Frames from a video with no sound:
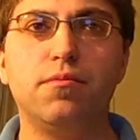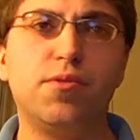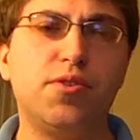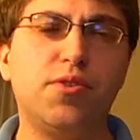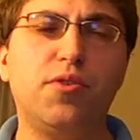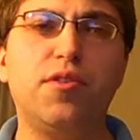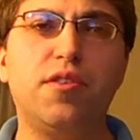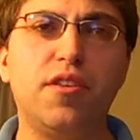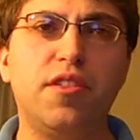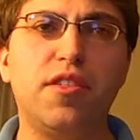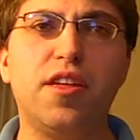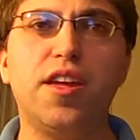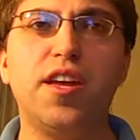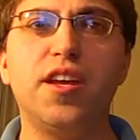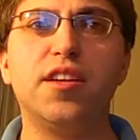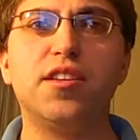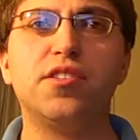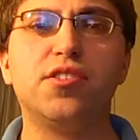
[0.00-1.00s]
certain
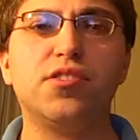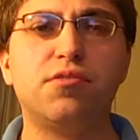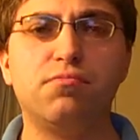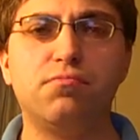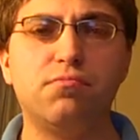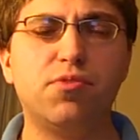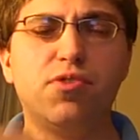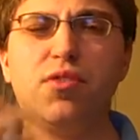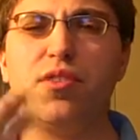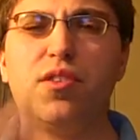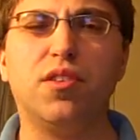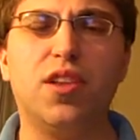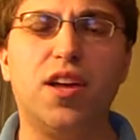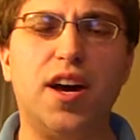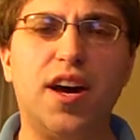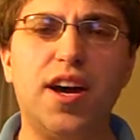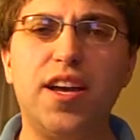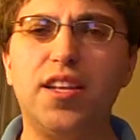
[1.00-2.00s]
things, certain
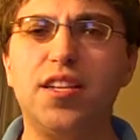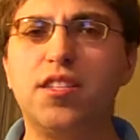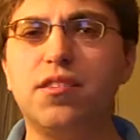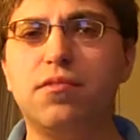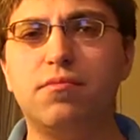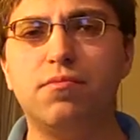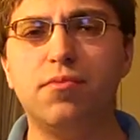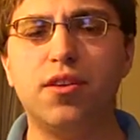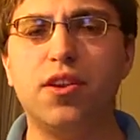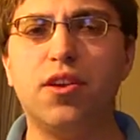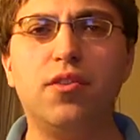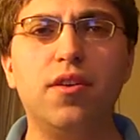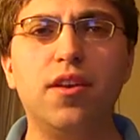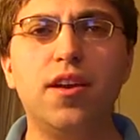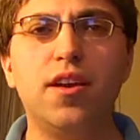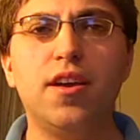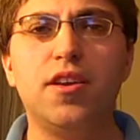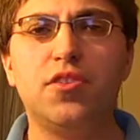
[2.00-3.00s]
lines, you
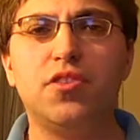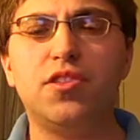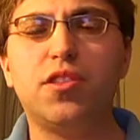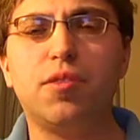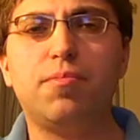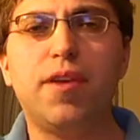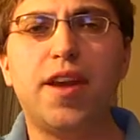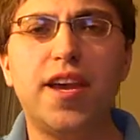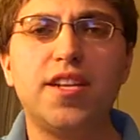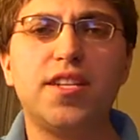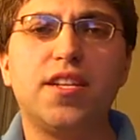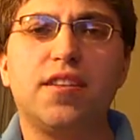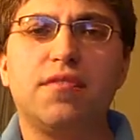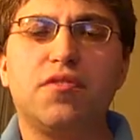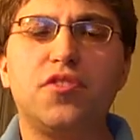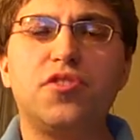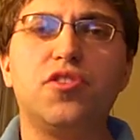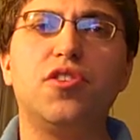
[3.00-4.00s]
know, just the
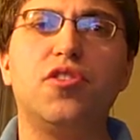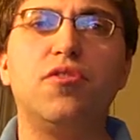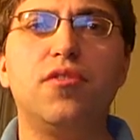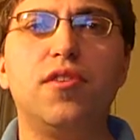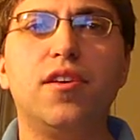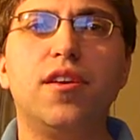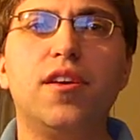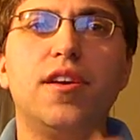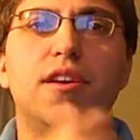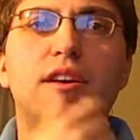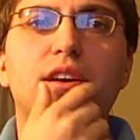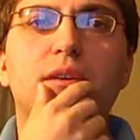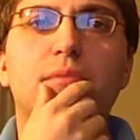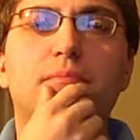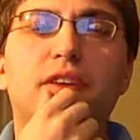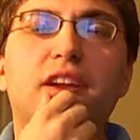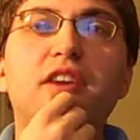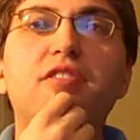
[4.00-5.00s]
pacing of the show.
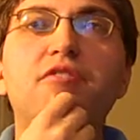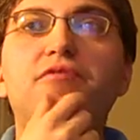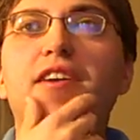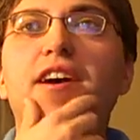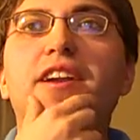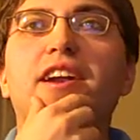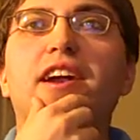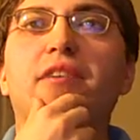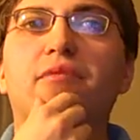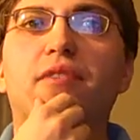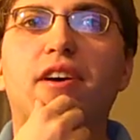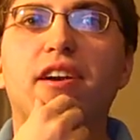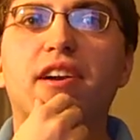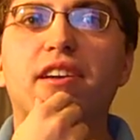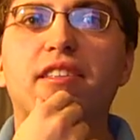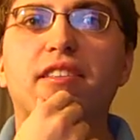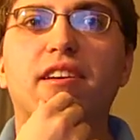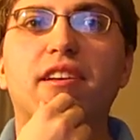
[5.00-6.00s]
But I do find it
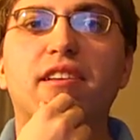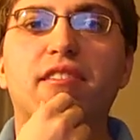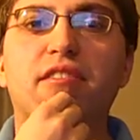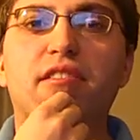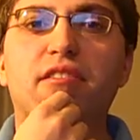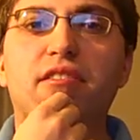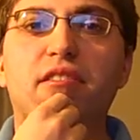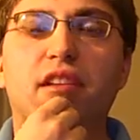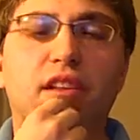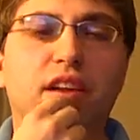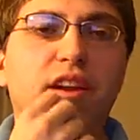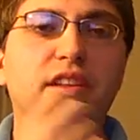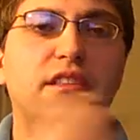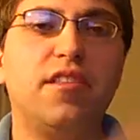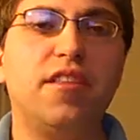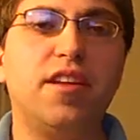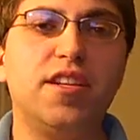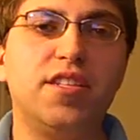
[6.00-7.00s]
ironic that the, a
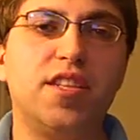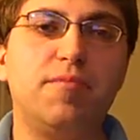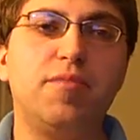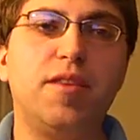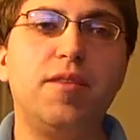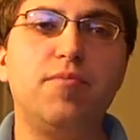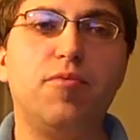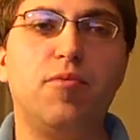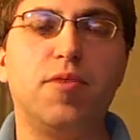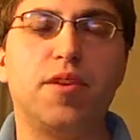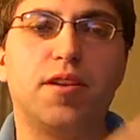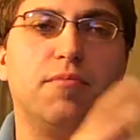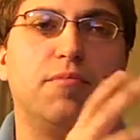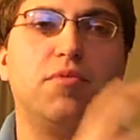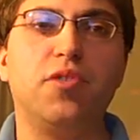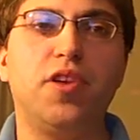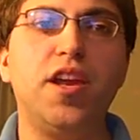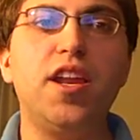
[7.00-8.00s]
lot of the things that people were
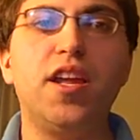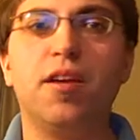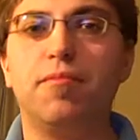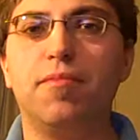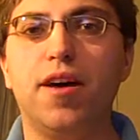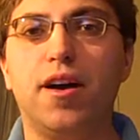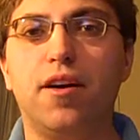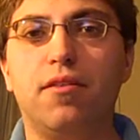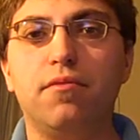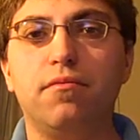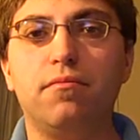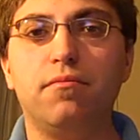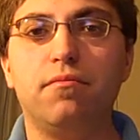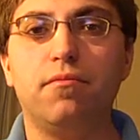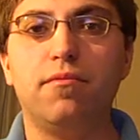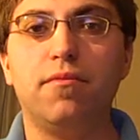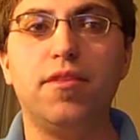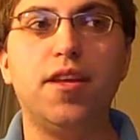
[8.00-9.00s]
complaining about,
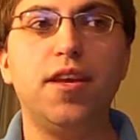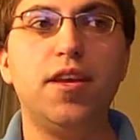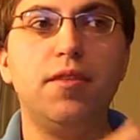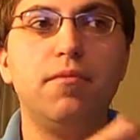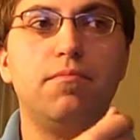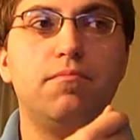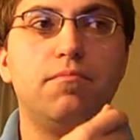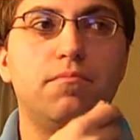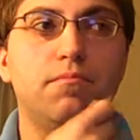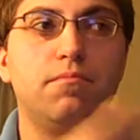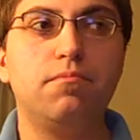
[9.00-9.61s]
the